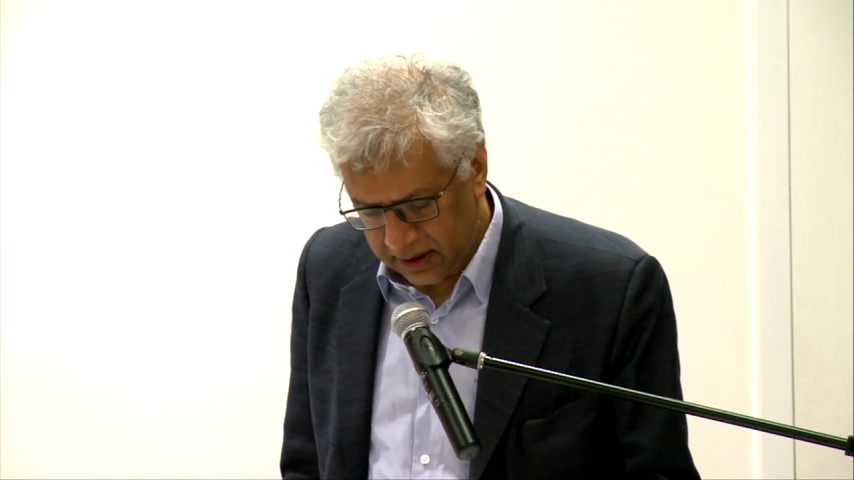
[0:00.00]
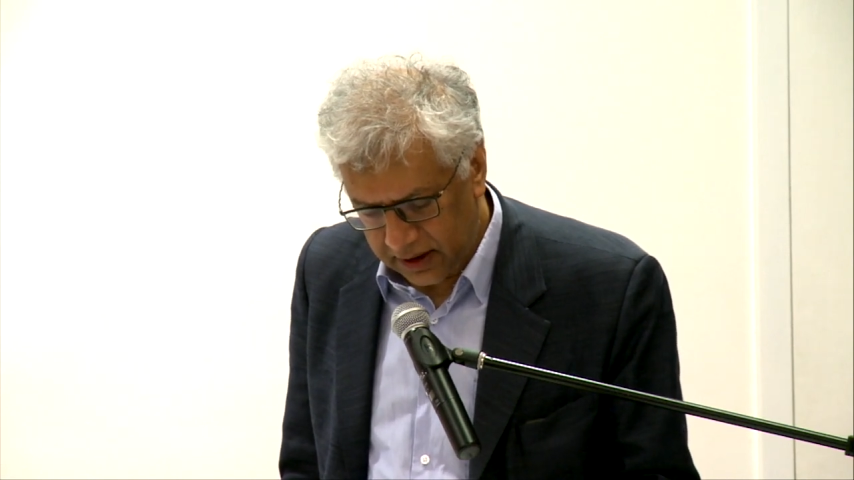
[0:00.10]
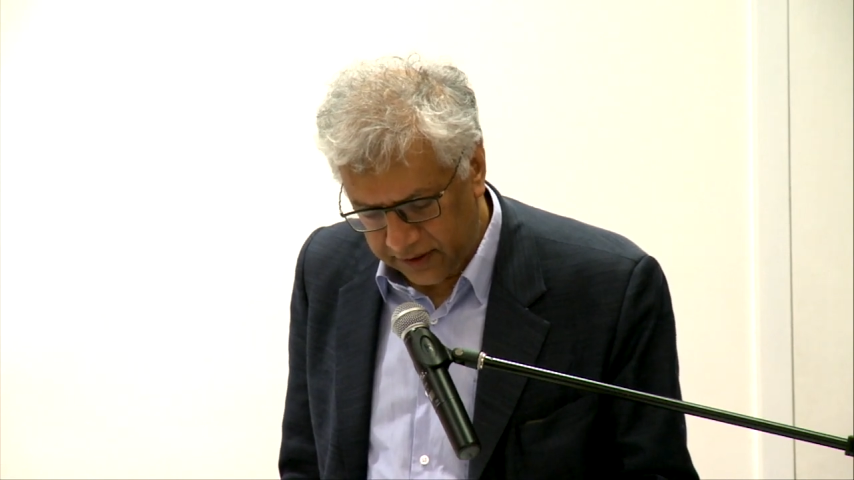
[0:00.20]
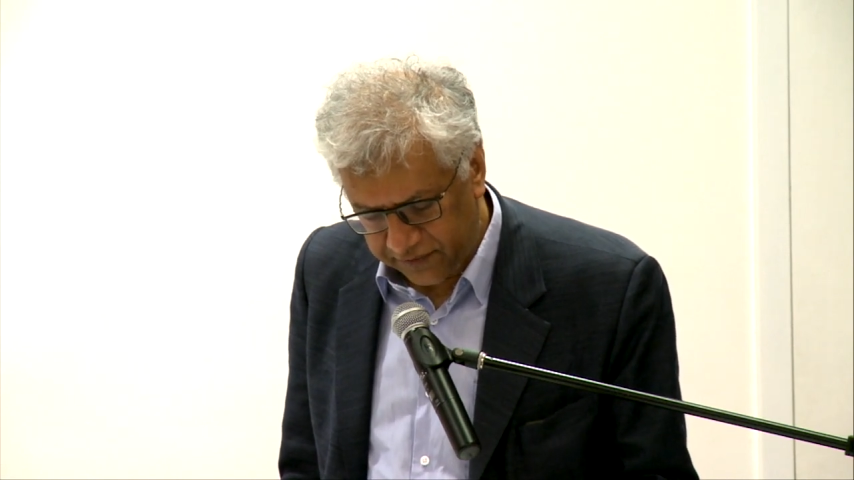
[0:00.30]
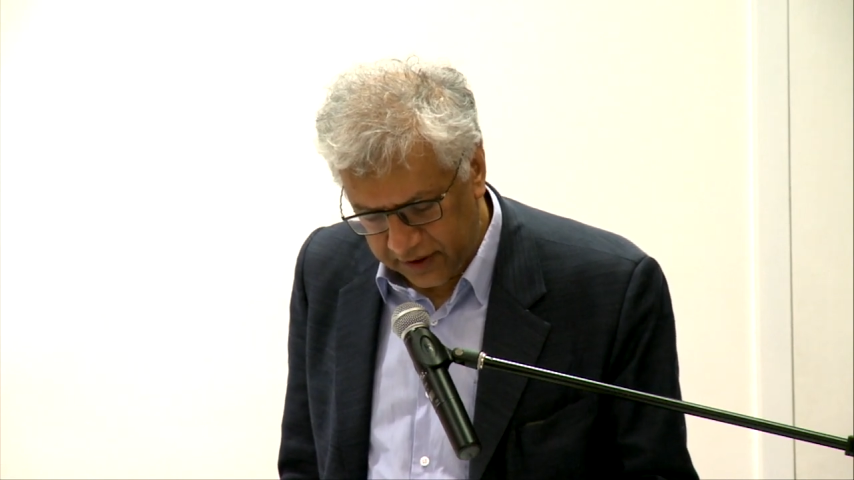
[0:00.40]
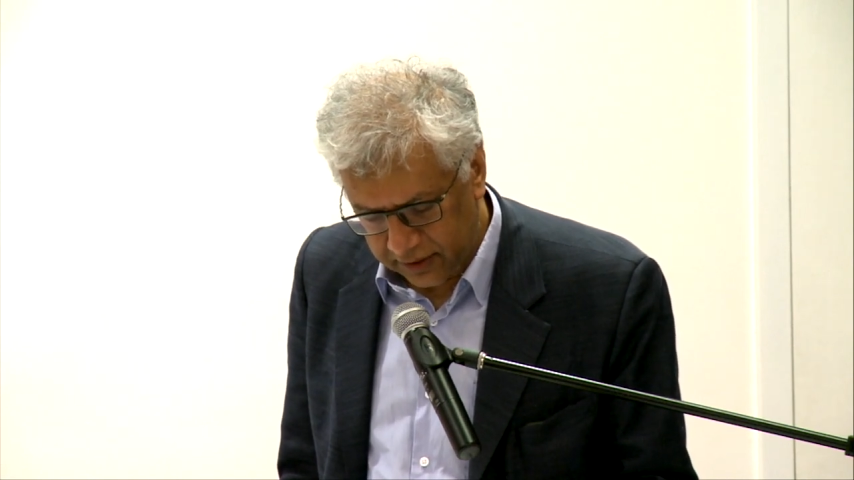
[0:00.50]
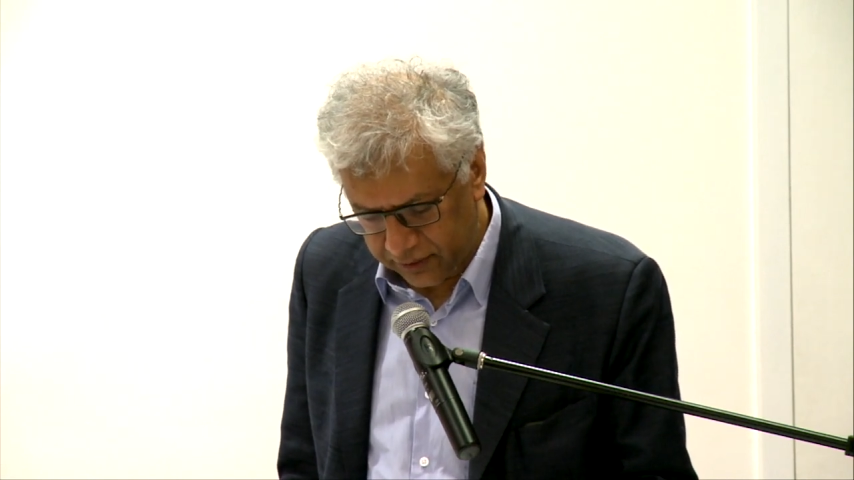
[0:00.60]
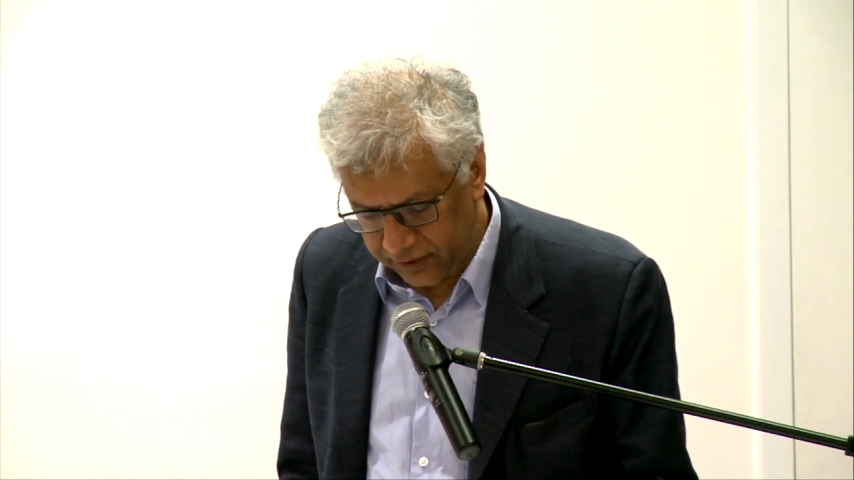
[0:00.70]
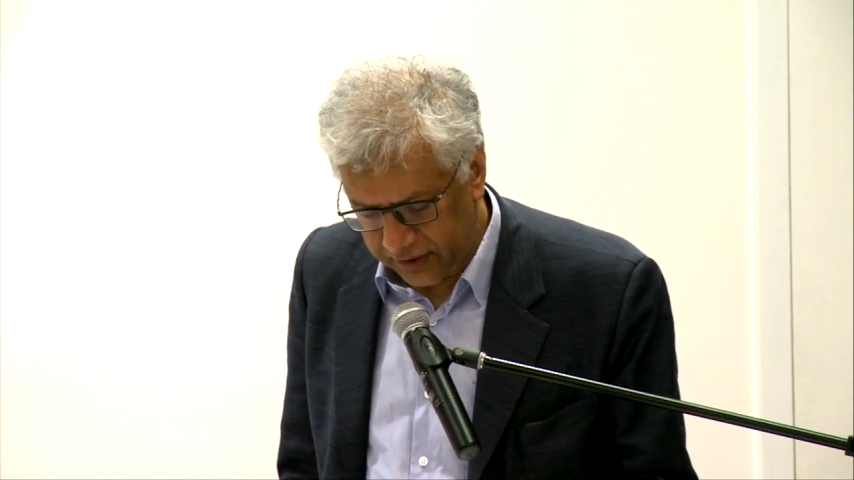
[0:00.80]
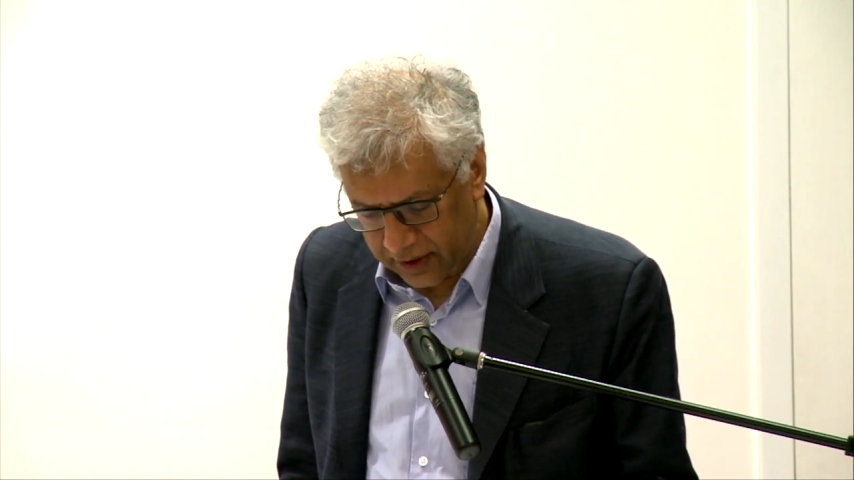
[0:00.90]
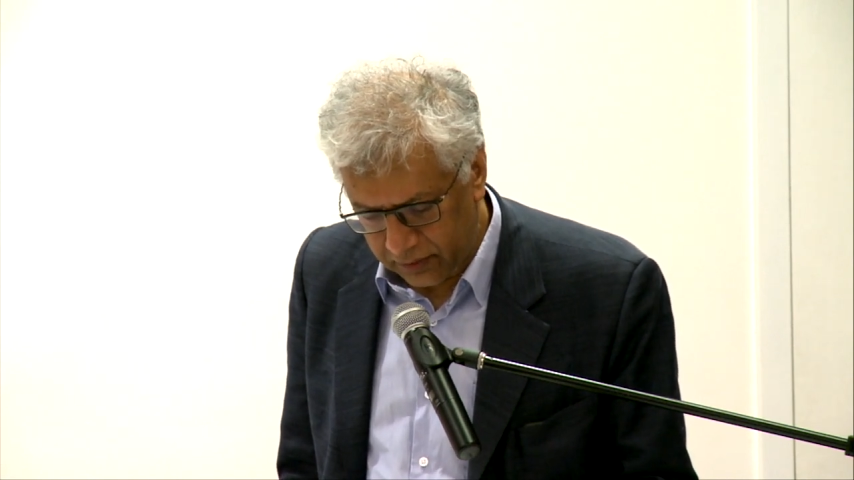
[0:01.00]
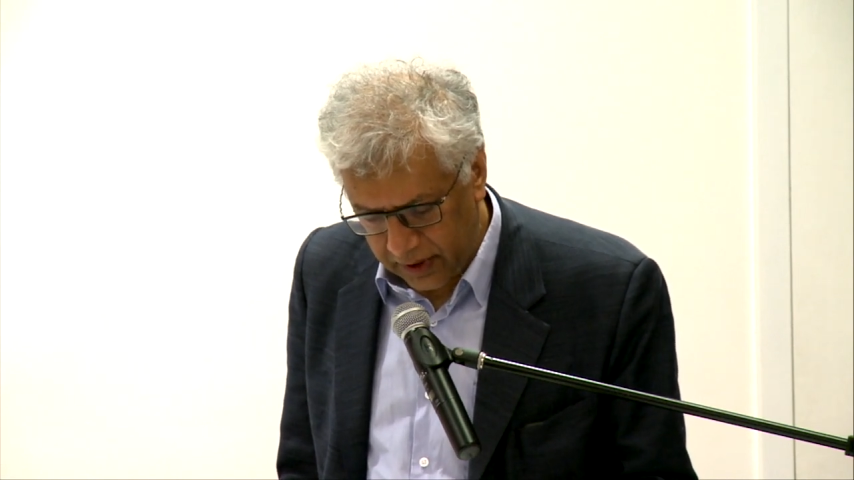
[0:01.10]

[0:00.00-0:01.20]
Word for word: He feels their